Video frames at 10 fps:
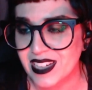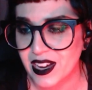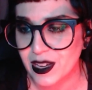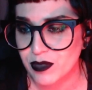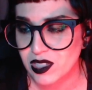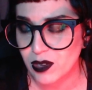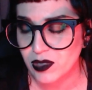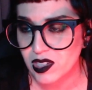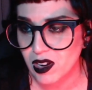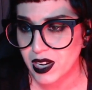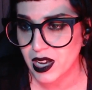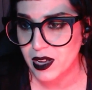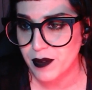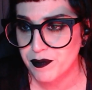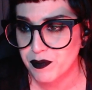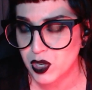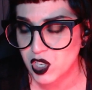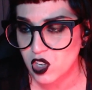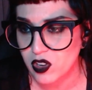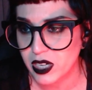I am so sorry I am
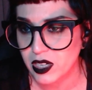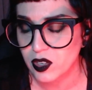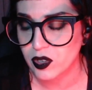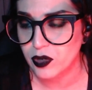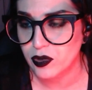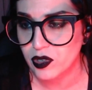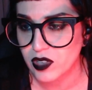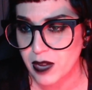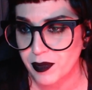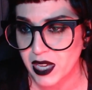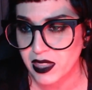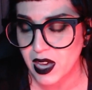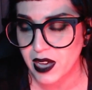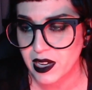butchering your username like that.